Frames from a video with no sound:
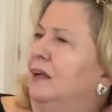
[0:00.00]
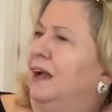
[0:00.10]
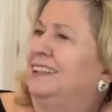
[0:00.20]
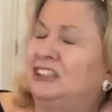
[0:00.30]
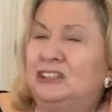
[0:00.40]

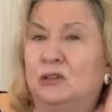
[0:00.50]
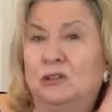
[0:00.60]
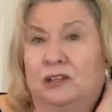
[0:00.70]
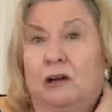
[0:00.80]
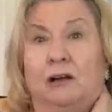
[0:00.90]
I just cut
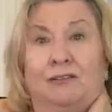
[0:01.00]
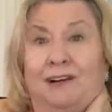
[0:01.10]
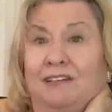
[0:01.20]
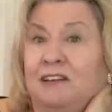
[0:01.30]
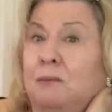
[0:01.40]
the
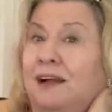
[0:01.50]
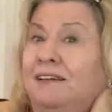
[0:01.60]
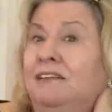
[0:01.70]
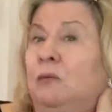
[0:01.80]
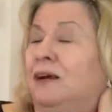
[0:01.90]
cauliflower in the
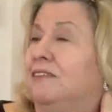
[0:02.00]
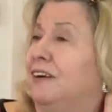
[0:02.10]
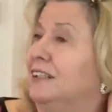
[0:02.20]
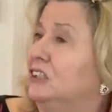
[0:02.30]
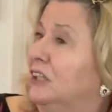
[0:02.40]
microwave
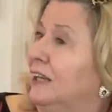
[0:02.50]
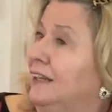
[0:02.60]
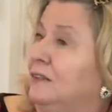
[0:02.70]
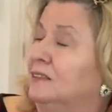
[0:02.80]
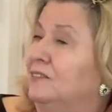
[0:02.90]
actually.
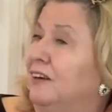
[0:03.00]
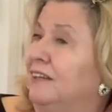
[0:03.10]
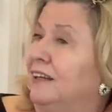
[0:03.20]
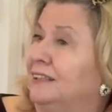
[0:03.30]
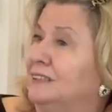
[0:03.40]
It was
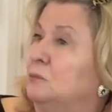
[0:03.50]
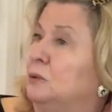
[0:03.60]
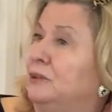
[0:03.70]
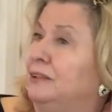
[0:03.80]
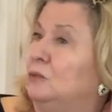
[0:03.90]
very, in some
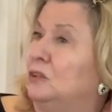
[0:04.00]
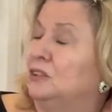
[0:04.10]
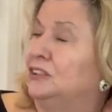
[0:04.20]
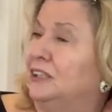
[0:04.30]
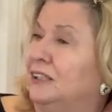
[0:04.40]
boiling
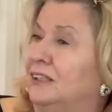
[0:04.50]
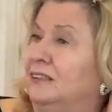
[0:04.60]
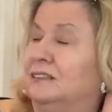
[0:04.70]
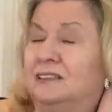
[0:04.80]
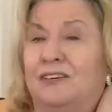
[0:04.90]
water.
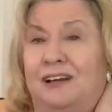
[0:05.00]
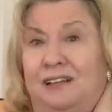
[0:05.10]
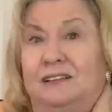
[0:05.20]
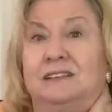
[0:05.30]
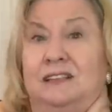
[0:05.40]
It was,
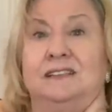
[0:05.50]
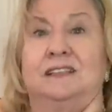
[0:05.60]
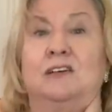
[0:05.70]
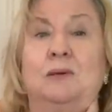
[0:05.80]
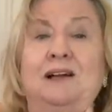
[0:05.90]
it, it's
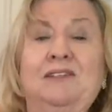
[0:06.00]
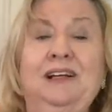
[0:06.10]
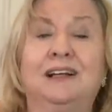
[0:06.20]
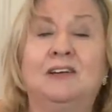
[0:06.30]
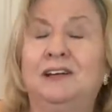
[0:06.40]
come out
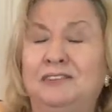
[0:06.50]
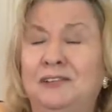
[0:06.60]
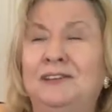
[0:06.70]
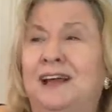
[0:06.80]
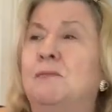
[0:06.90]
really good. I've
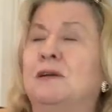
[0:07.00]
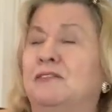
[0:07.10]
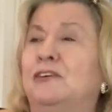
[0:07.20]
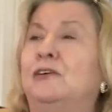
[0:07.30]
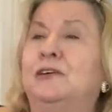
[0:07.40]
done that
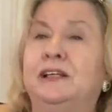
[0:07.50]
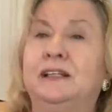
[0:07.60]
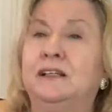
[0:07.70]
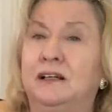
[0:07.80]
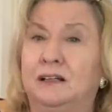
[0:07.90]
before,
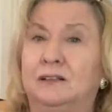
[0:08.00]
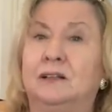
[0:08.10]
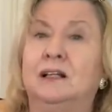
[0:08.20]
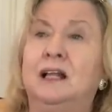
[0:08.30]
you know.